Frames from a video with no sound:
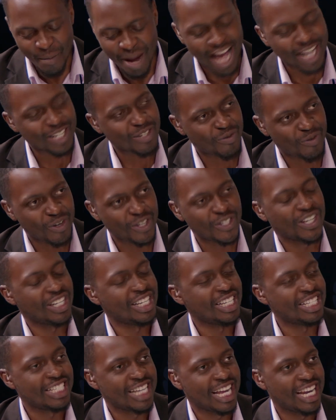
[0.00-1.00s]
artificial
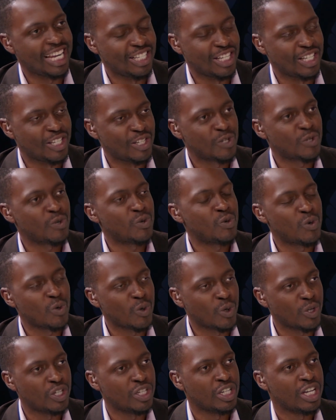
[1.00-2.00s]
intelligence
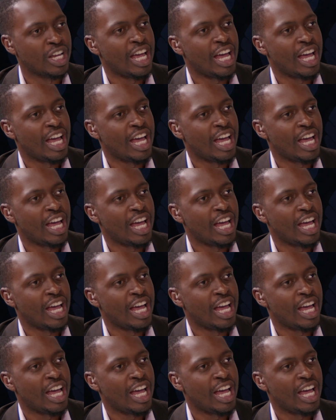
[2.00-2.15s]
could